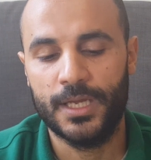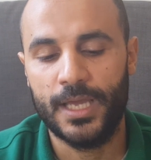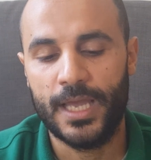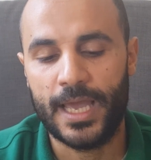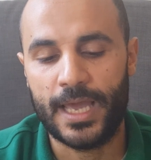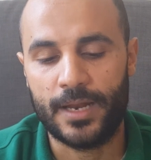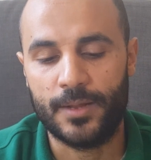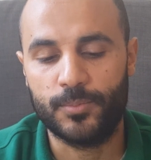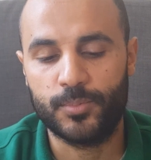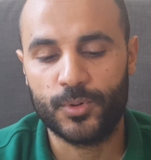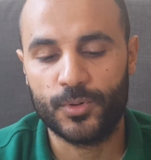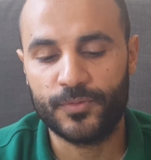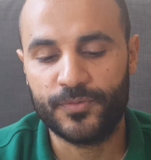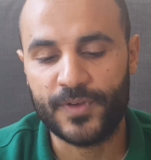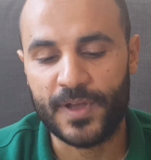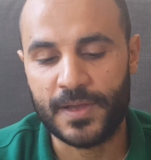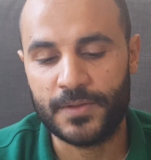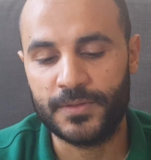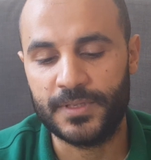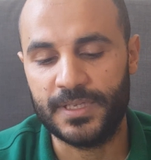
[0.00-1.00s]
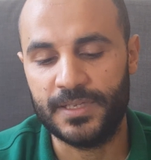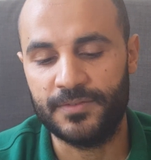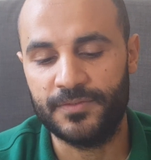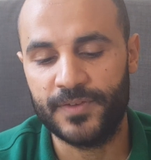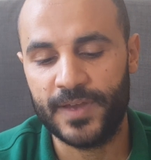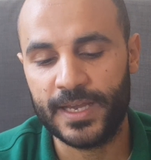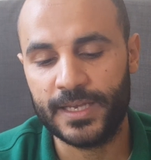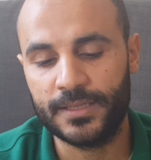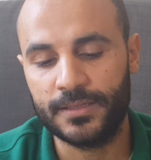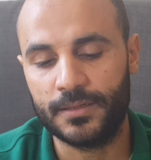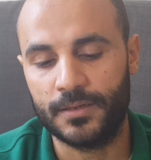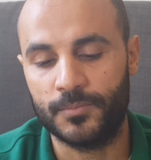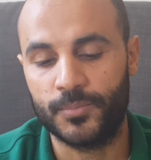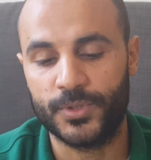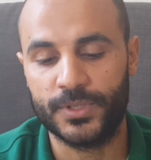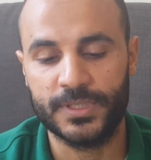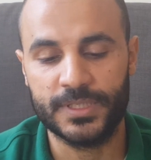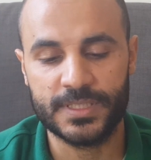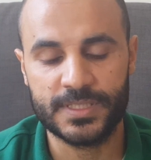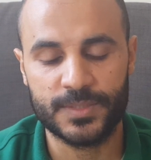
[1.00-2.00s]
had a profound effect on
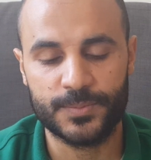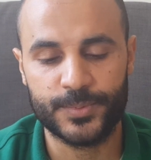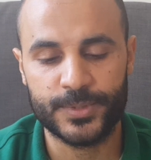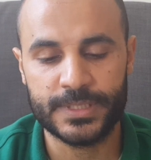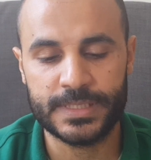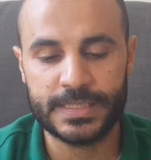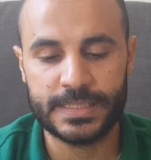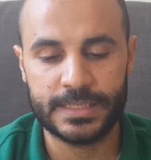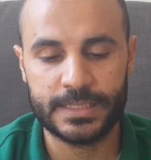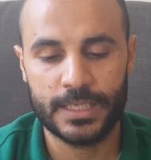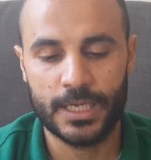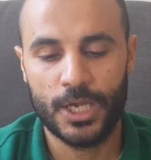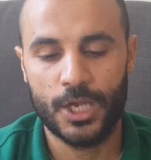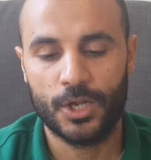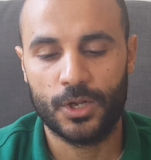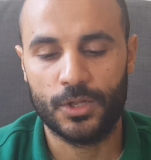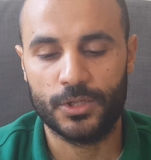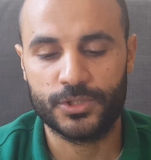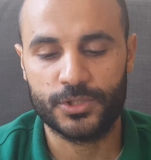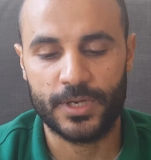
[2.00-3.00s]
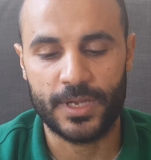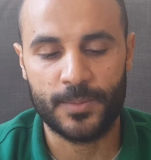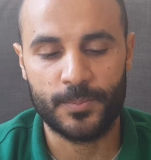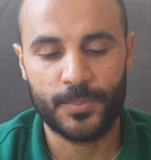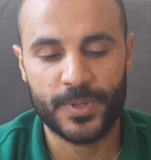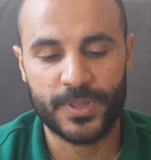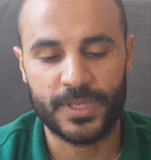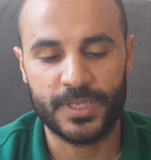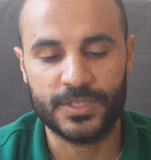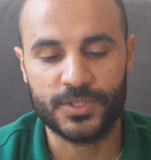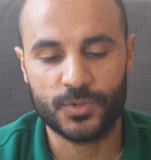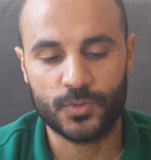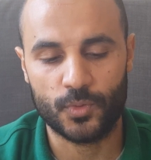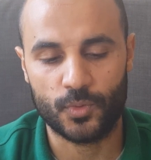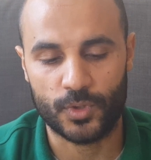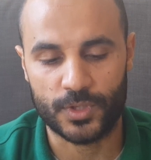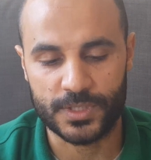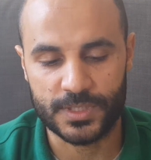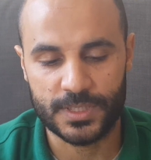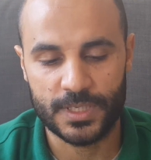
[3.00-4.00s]
participants' cultural empathy
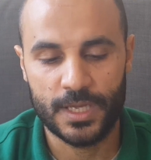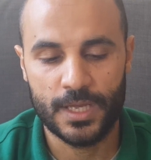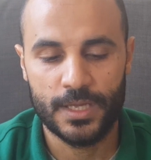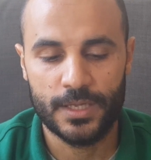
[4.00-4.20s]
scores.